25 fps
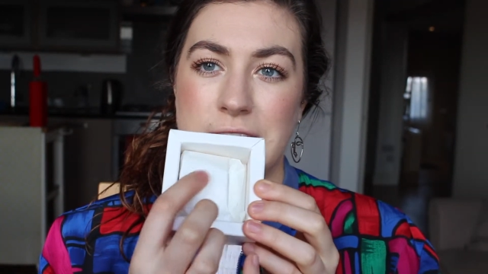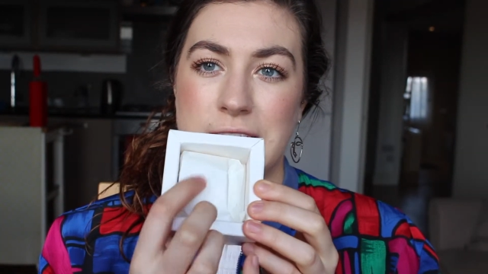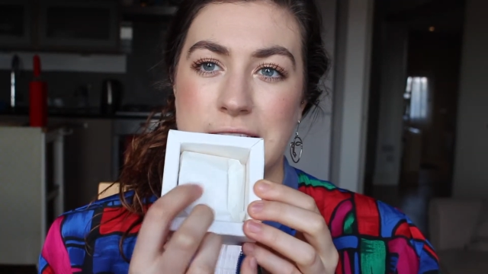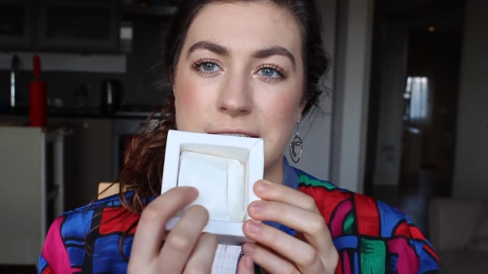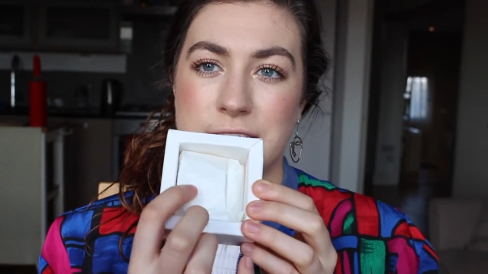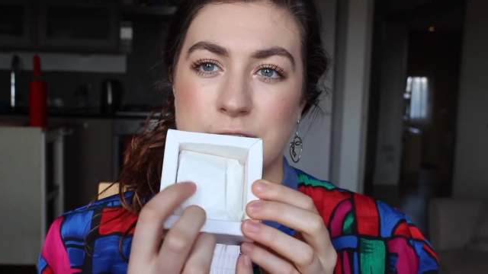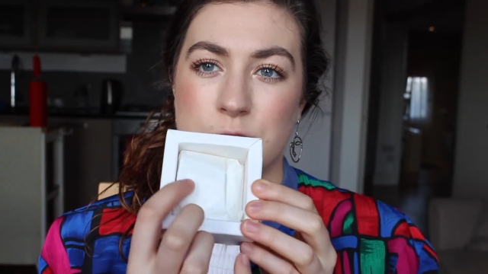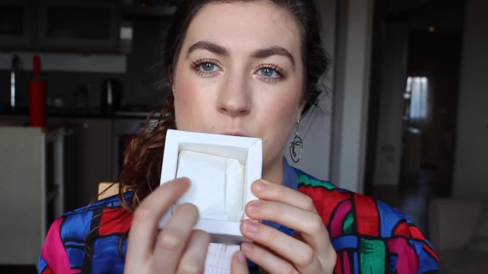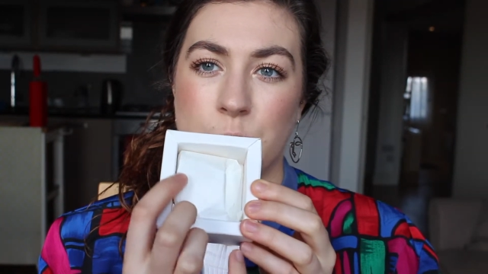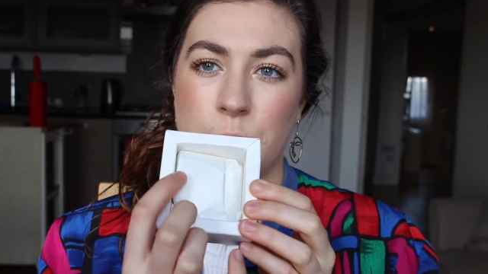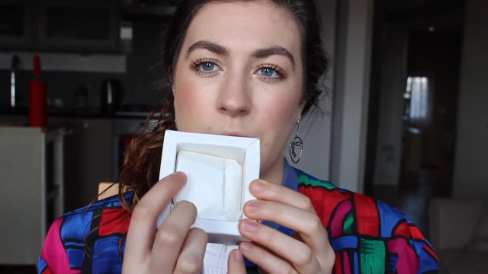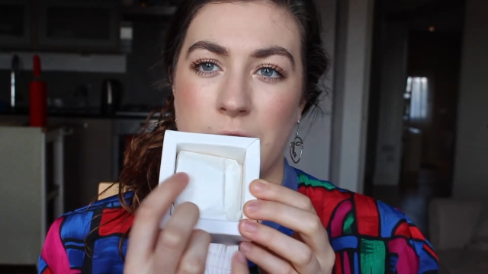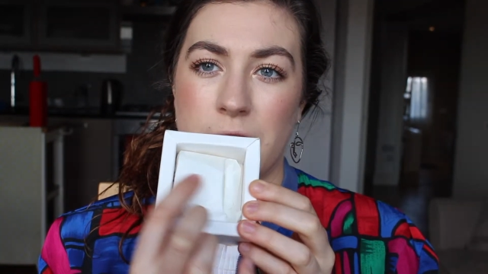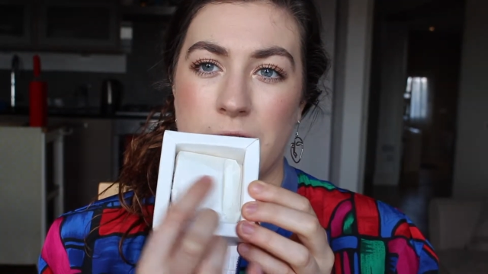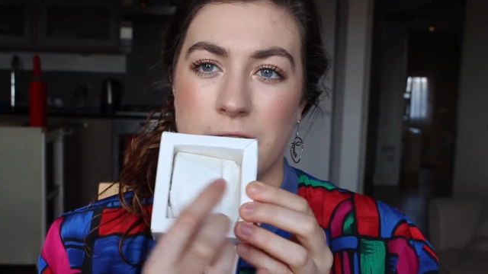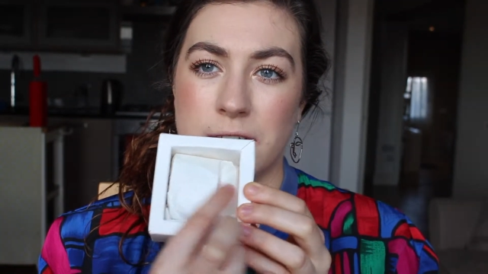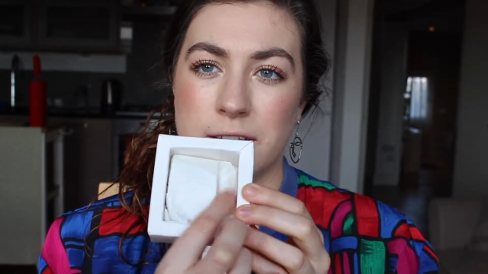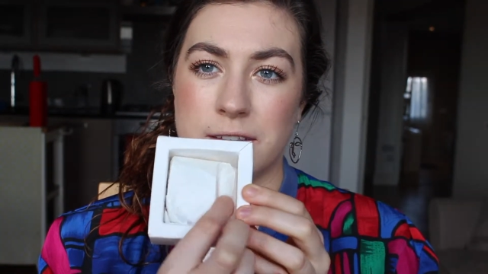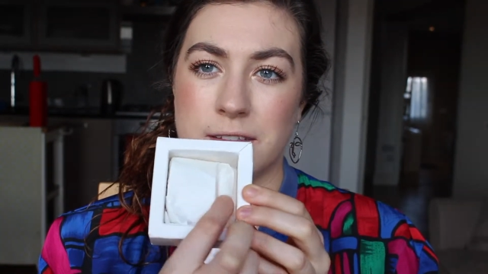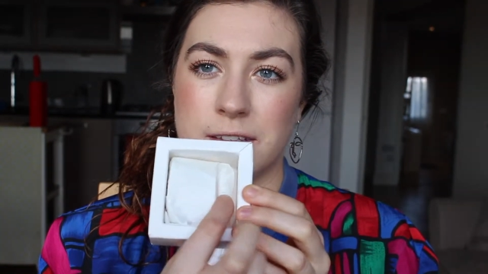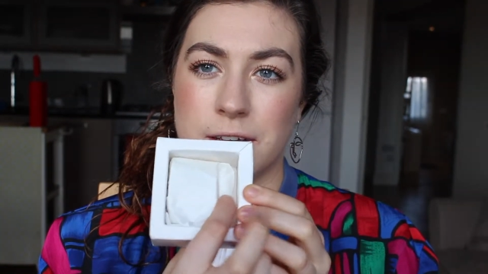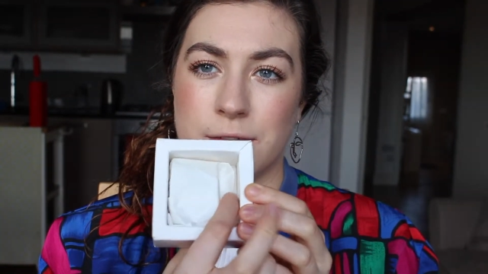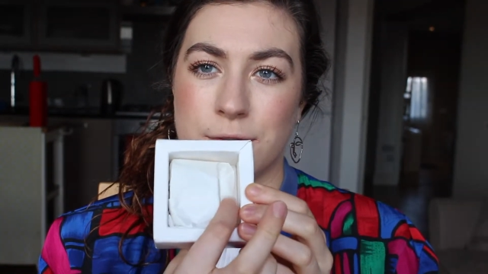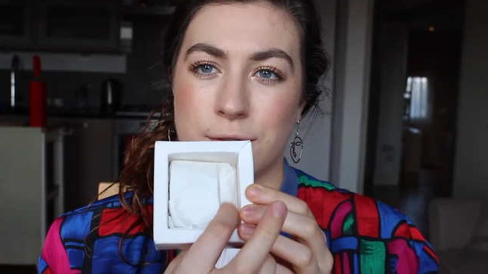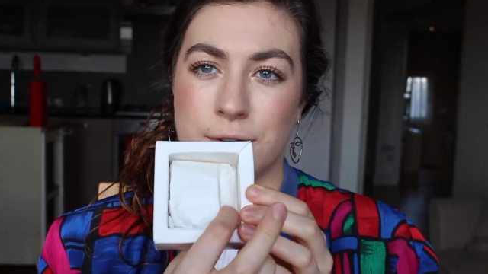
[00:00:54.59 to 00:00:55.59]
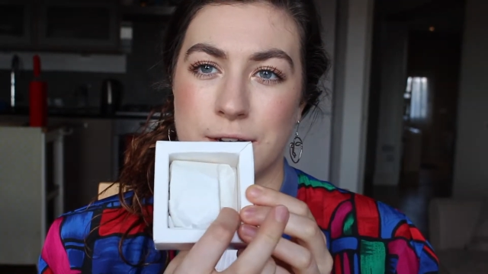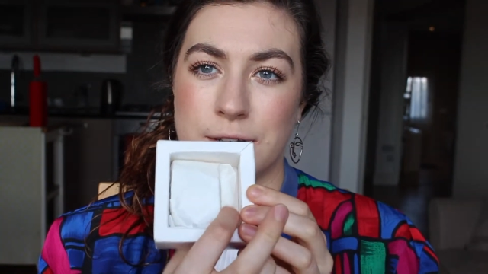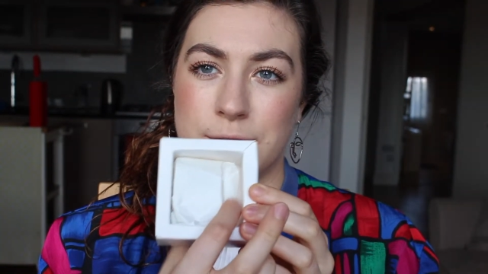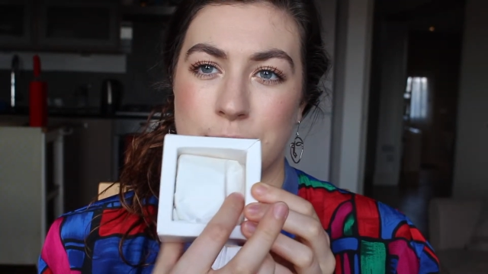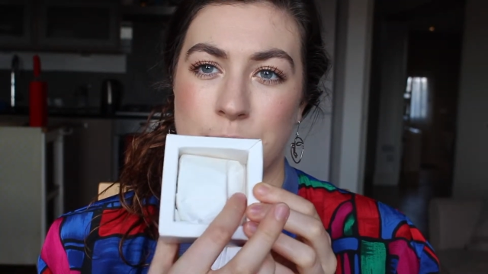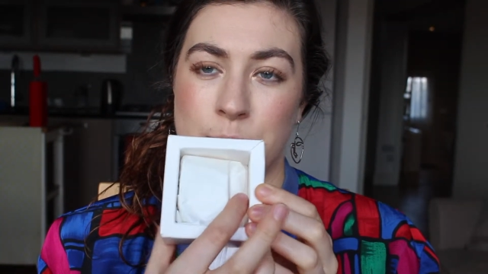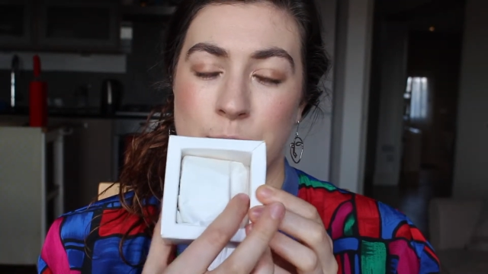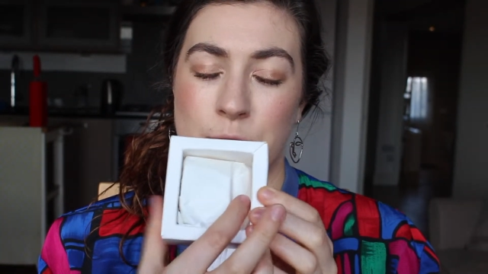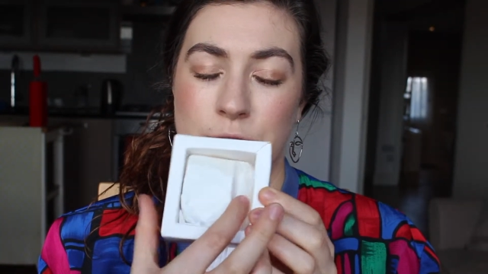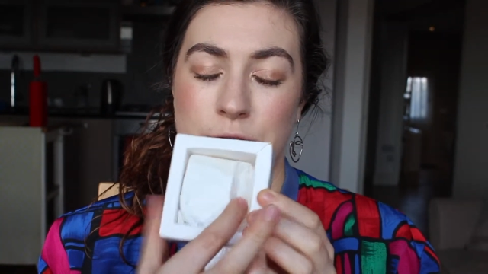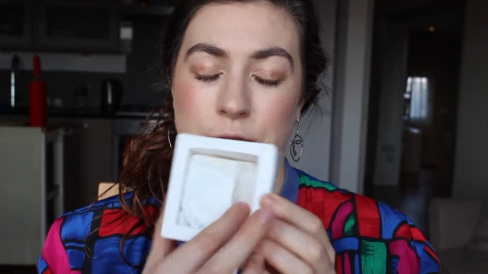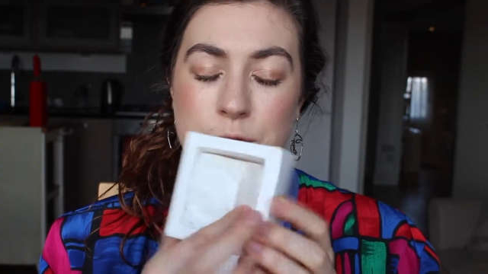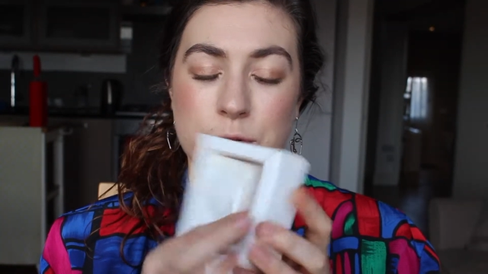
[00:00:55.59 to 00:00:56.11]
little bars, so I've already
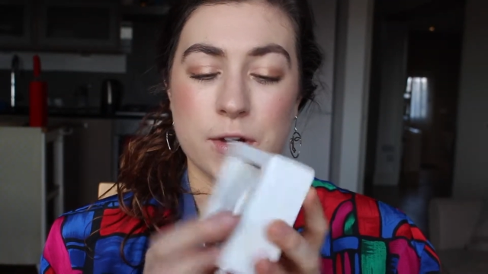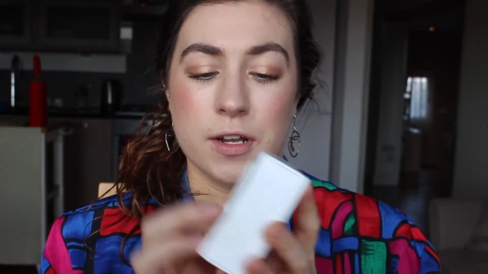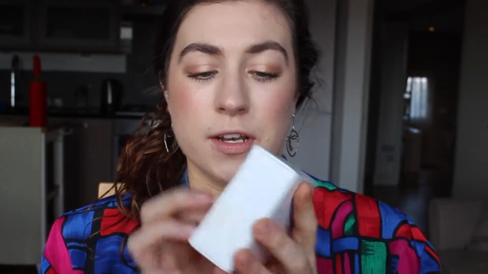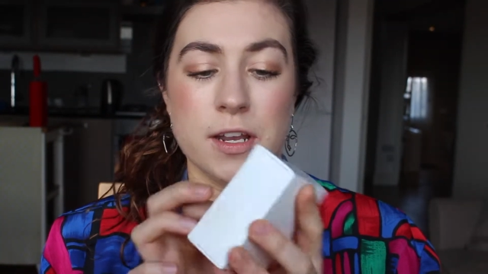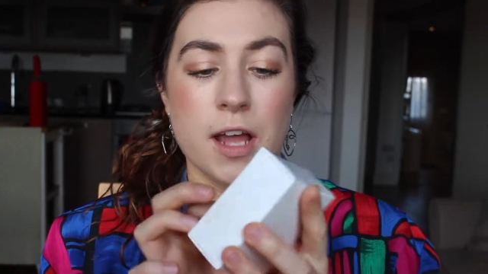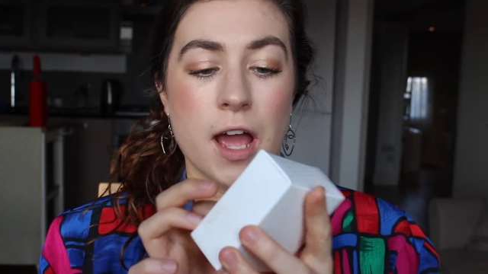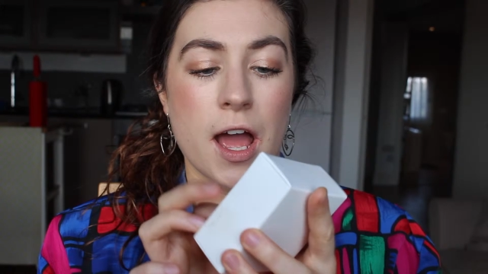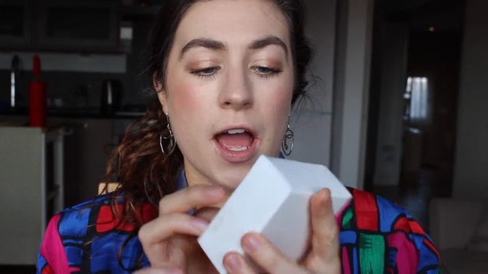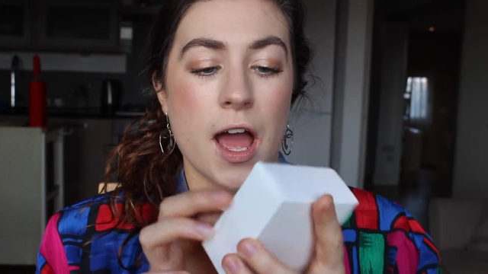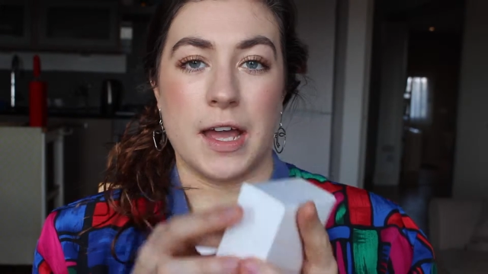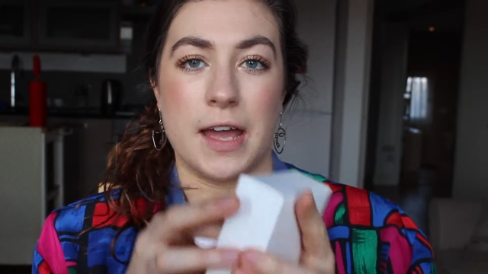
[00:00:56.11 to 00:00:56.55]
removed one,